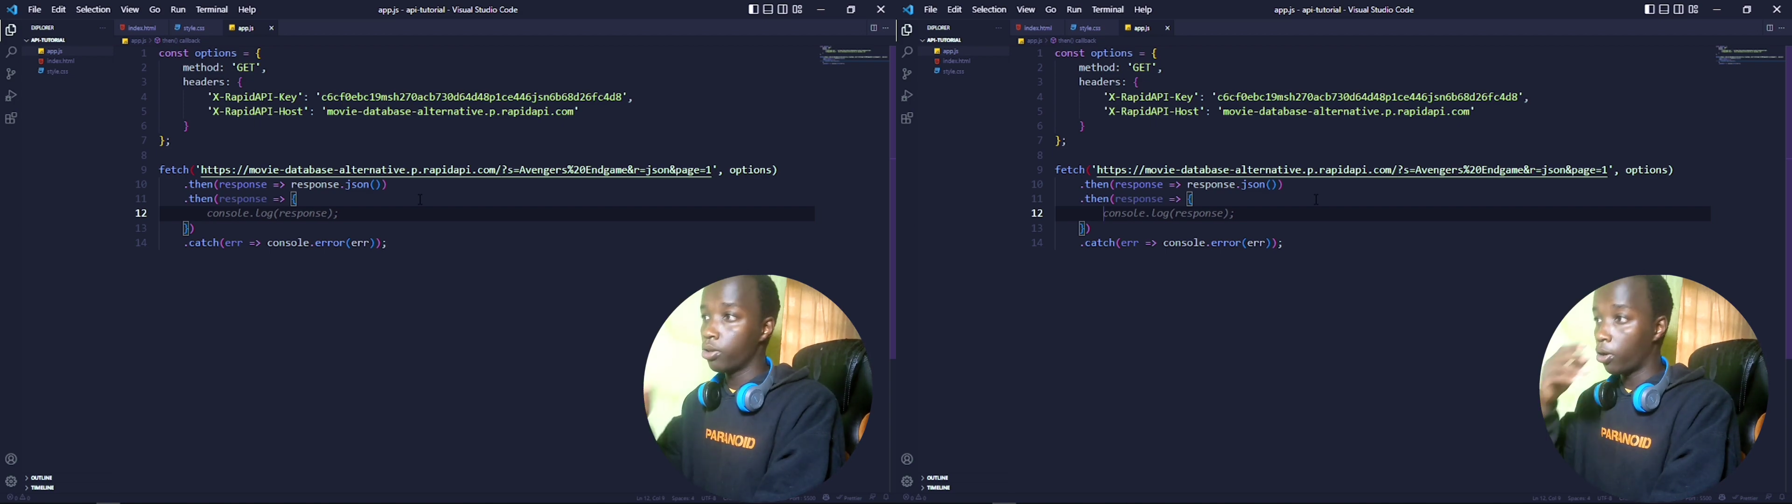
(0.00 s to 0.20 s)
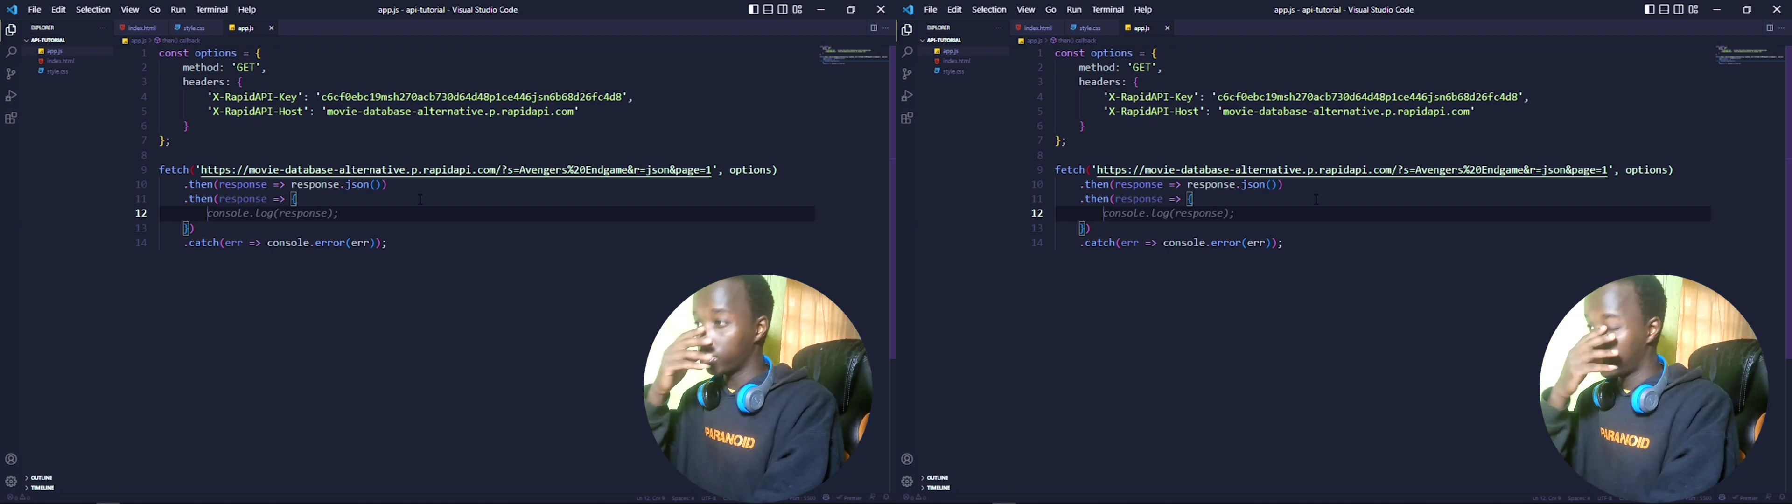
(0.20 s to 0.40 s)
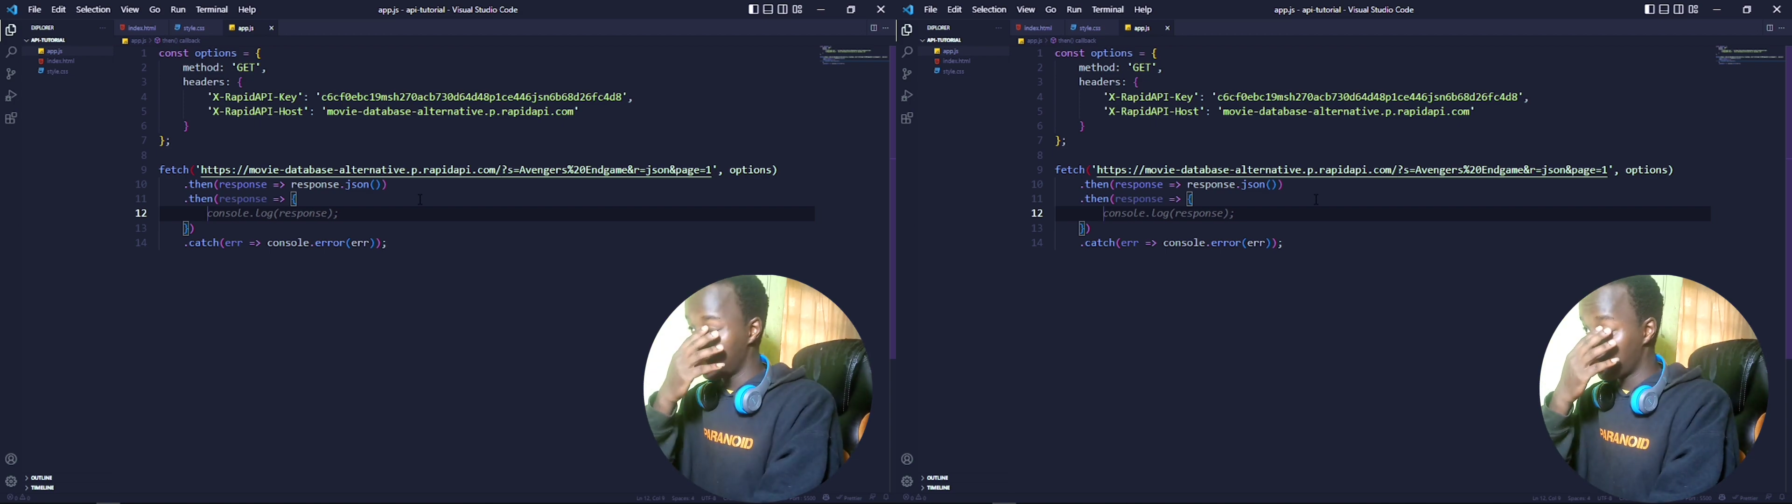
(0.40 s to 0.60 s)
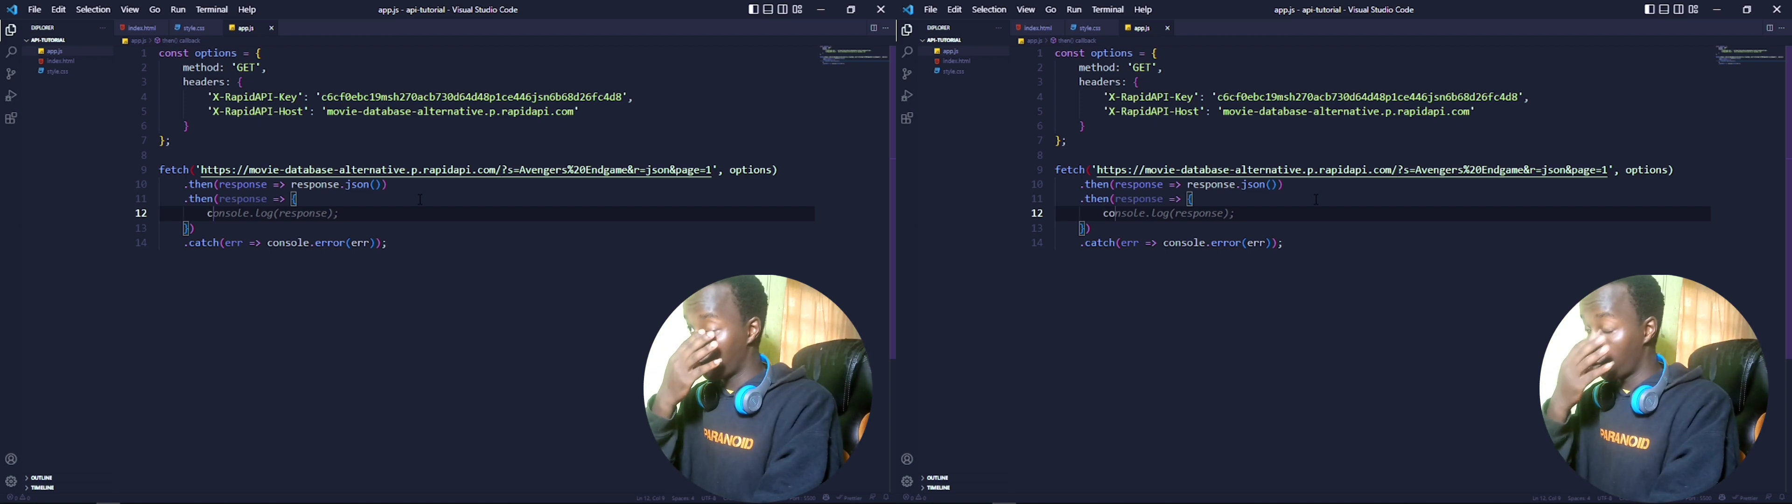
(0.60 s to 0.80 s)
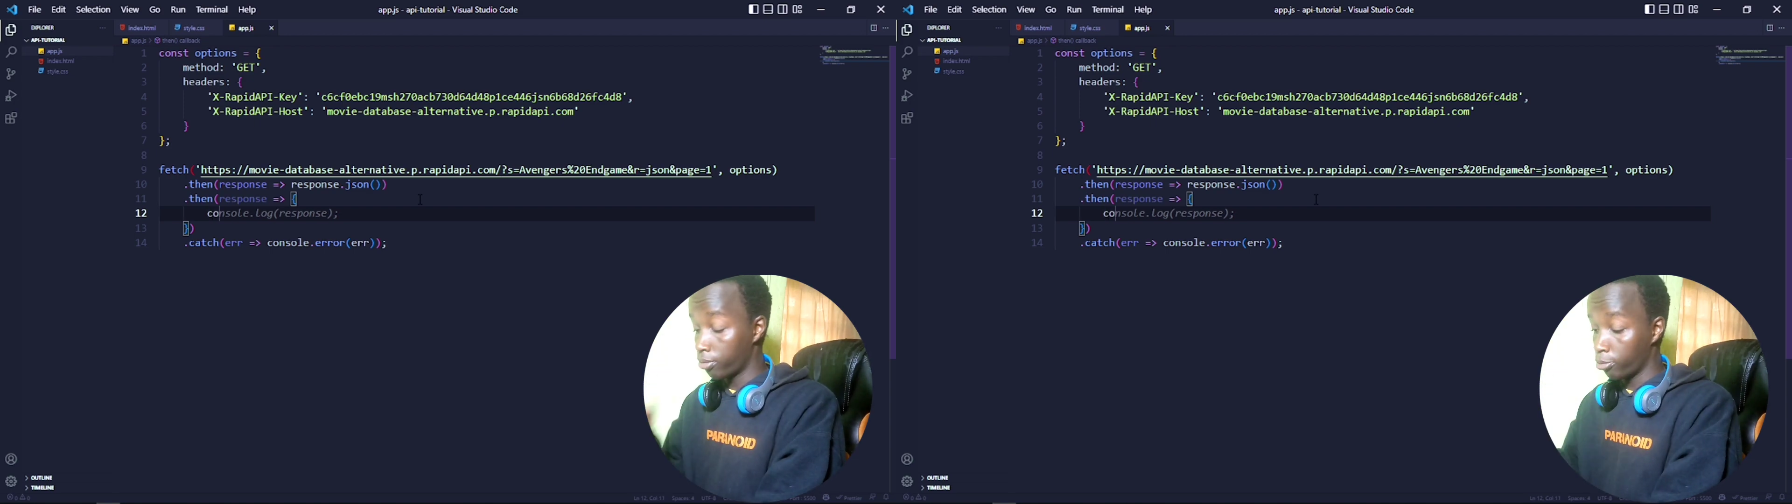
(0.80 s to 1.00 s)
constant
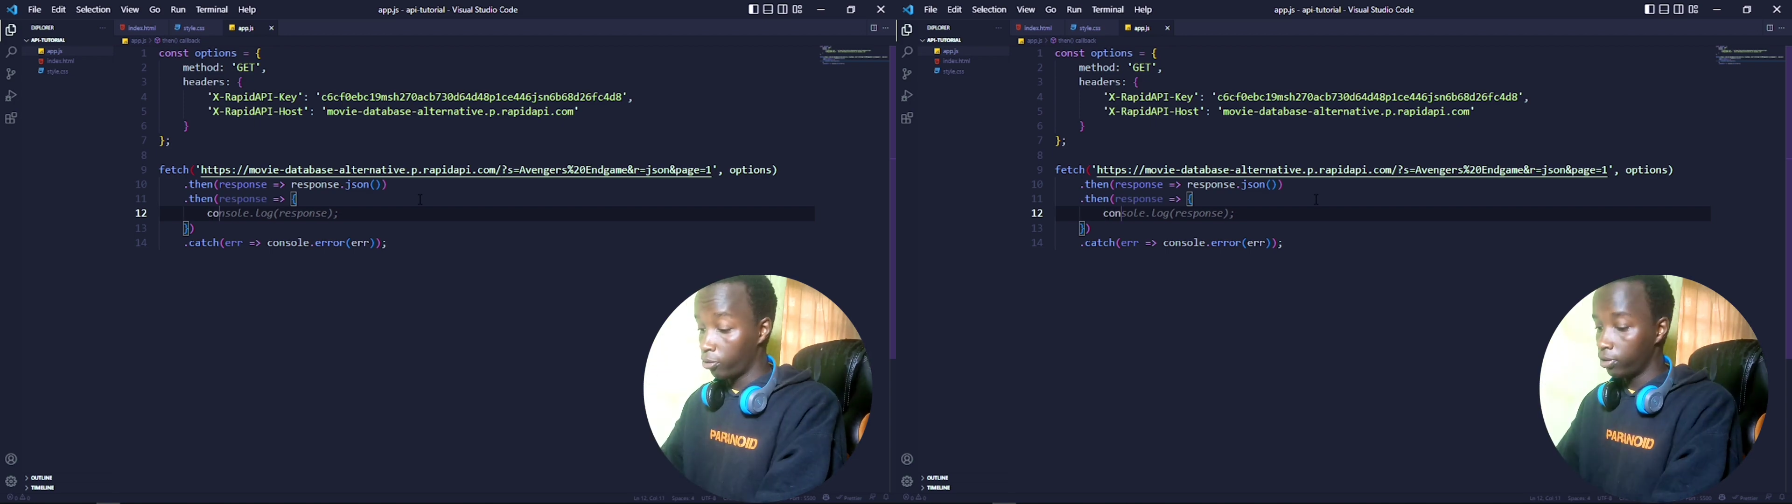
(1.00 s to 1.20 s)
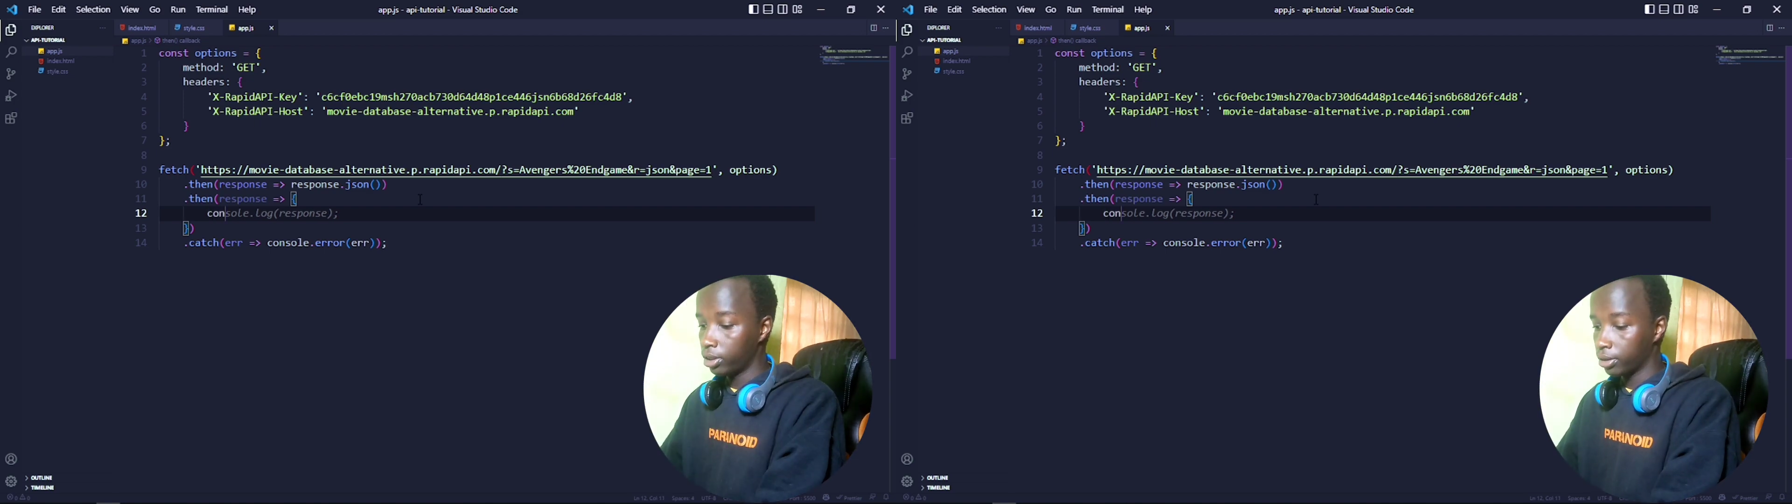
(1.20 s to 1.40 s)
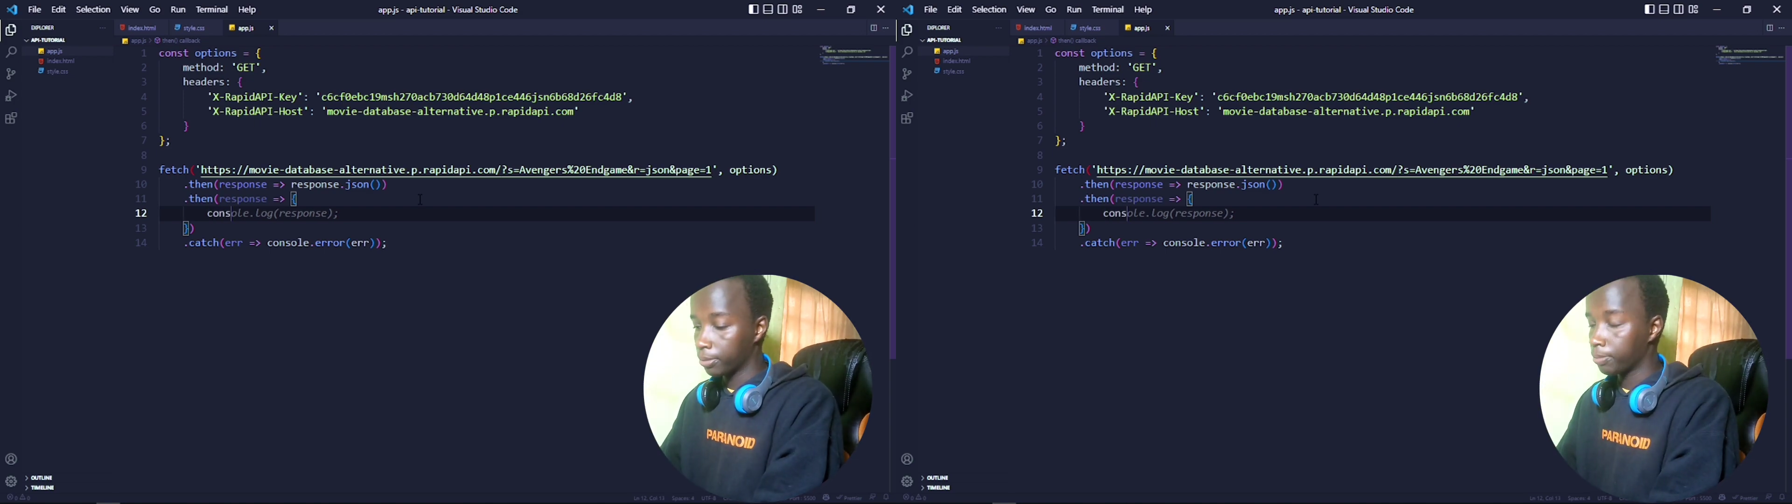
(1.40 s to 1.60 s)
called movies.